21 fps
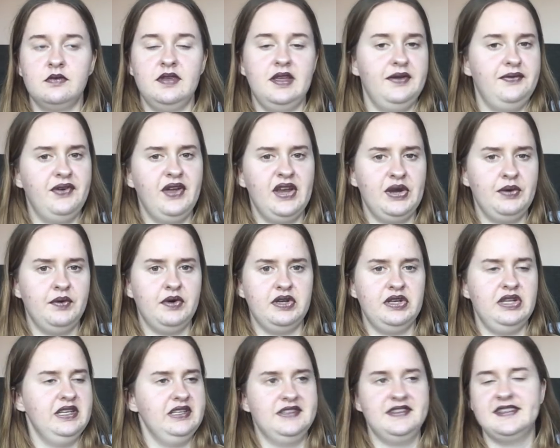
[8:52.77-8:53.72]
if
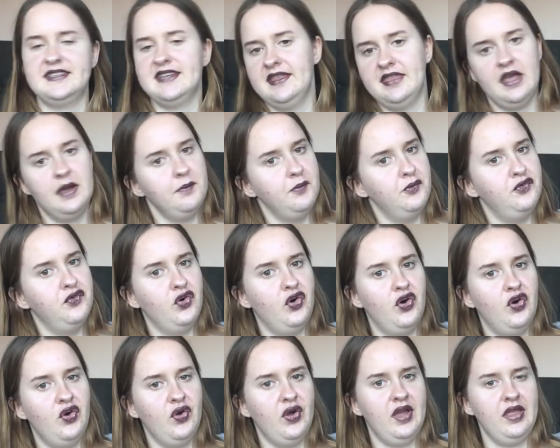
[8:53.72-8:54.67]
anyone has done that
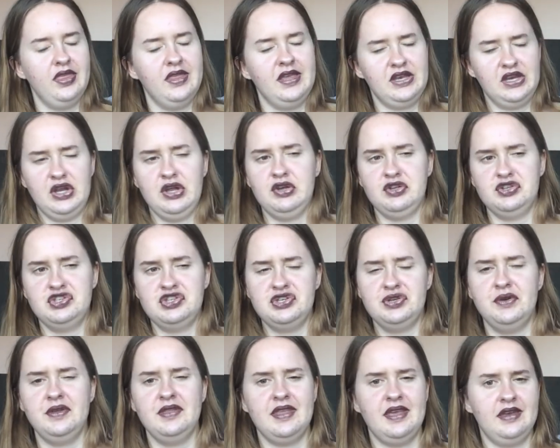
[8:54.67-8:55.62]
before and they know how to do
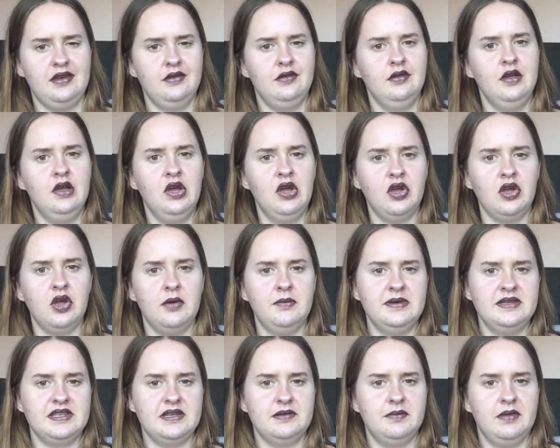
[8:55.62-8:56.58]
it then
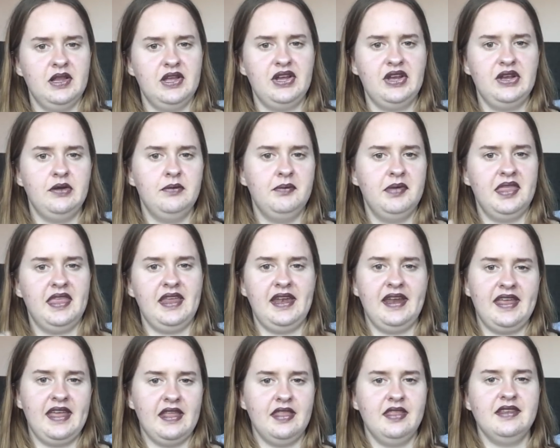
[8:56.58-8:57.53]
comment down below. But then
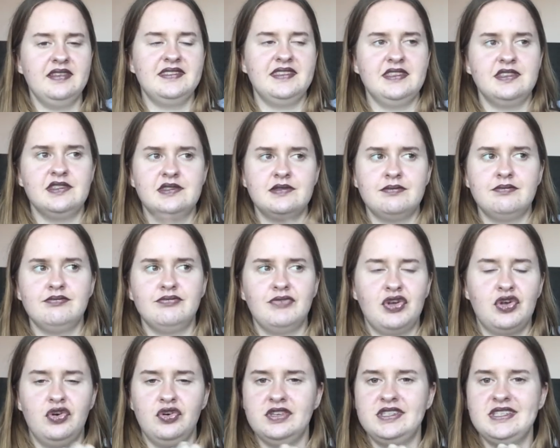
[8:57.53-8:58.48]
again, this is
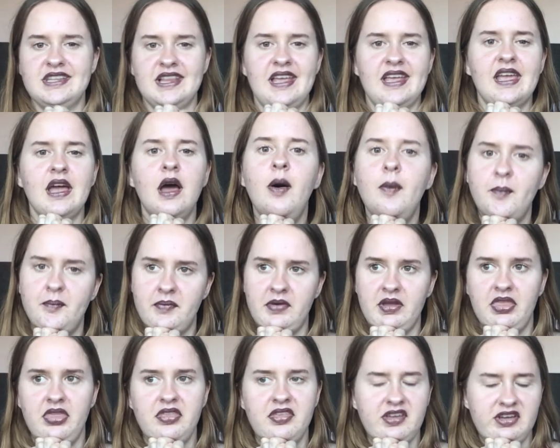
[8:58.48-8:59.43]
recorded like a
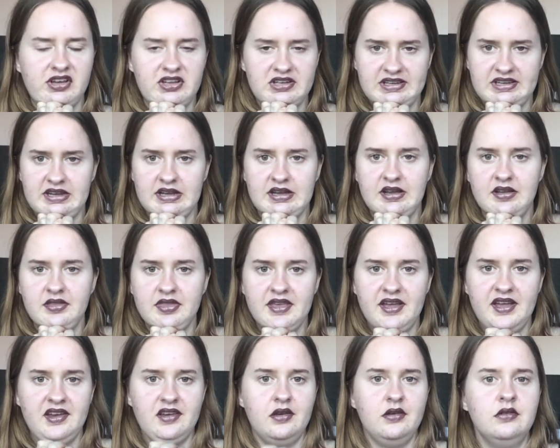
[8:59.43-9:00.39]
month earlier
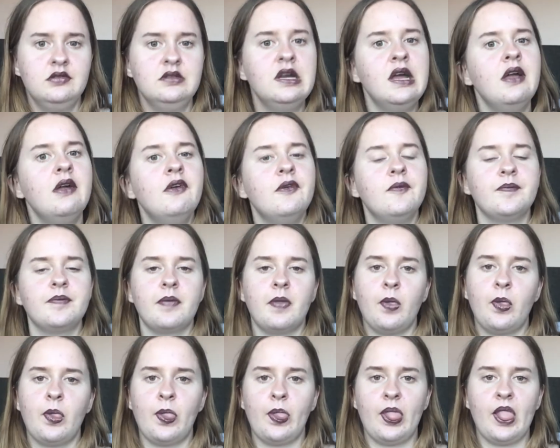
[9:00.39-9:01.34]
than
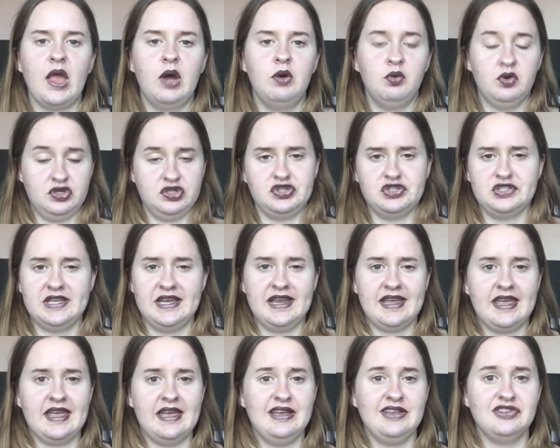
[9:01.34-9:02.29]
what you're
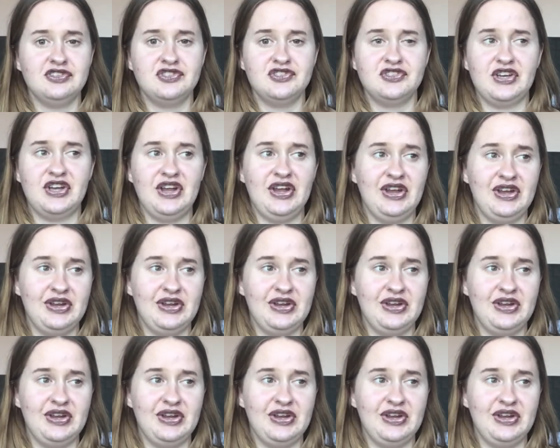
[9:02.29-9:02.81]
seeing it. So